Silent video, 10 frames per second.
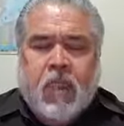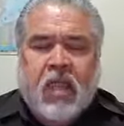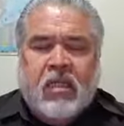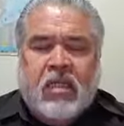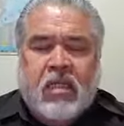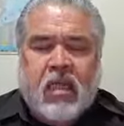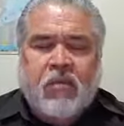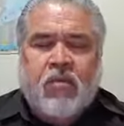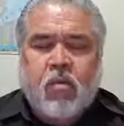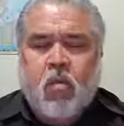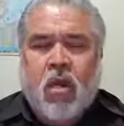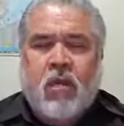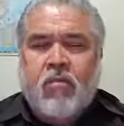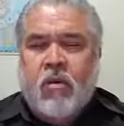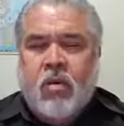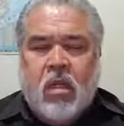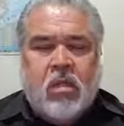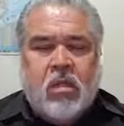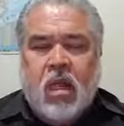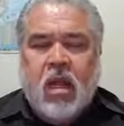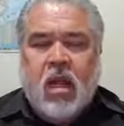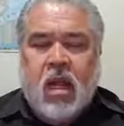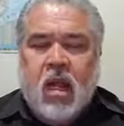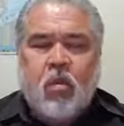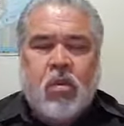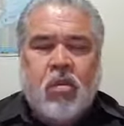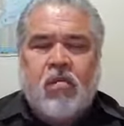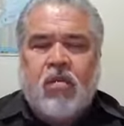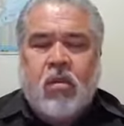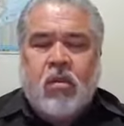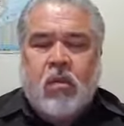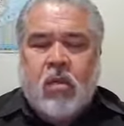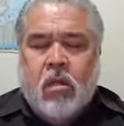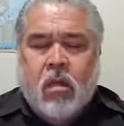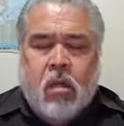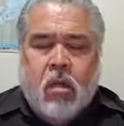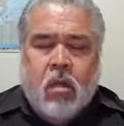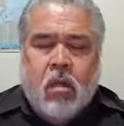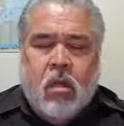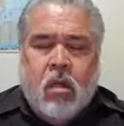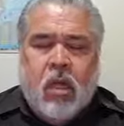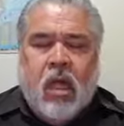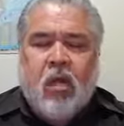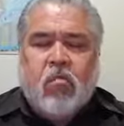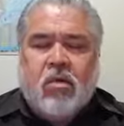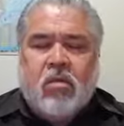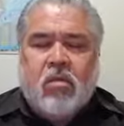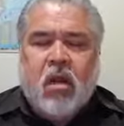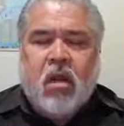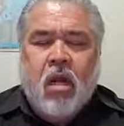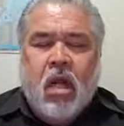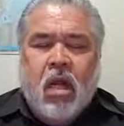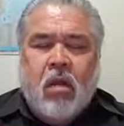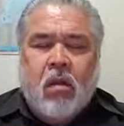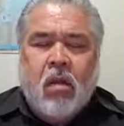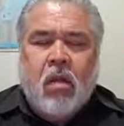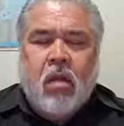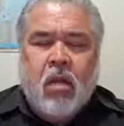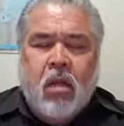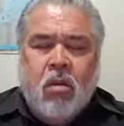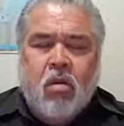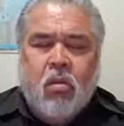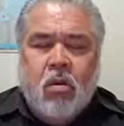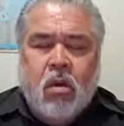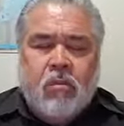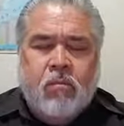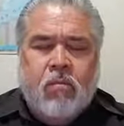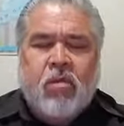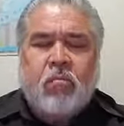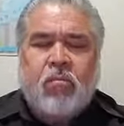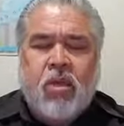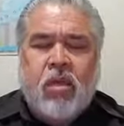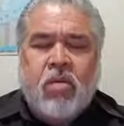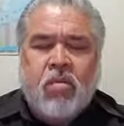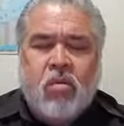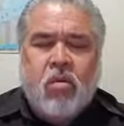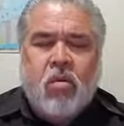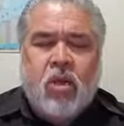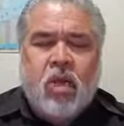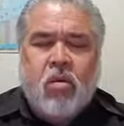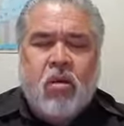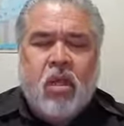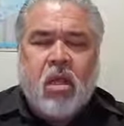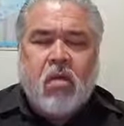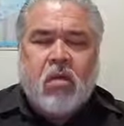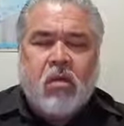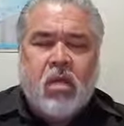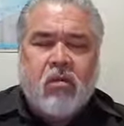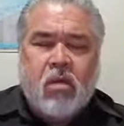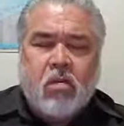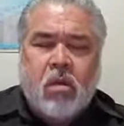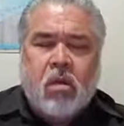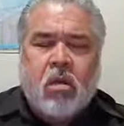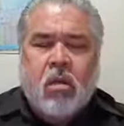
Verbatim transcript: and just give you whatever is not aligned with you, Father and help us to get aligned in your word, be obedient to your word, not only hearers of your word,